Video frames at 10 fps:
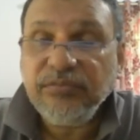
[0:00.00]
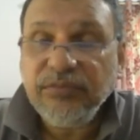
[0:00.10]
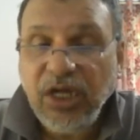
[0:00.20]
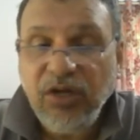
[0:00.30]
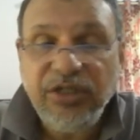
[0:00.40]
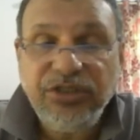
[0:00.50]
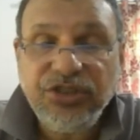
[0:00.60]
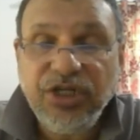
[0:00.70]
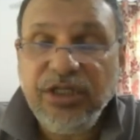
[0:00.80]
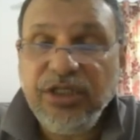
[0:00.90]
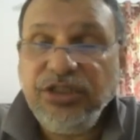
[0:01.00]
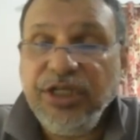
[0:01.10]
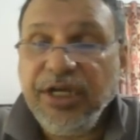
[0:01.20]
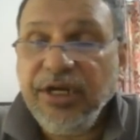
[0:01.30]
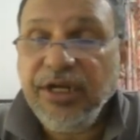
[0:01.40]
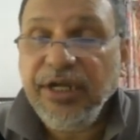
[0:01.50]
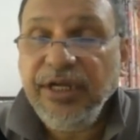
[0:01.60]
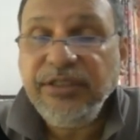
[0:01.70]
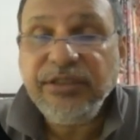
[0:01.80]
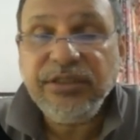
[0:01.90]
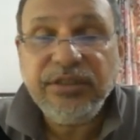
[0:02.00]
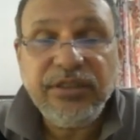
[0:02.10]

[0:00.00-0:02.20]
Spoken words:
Now let's try the second case.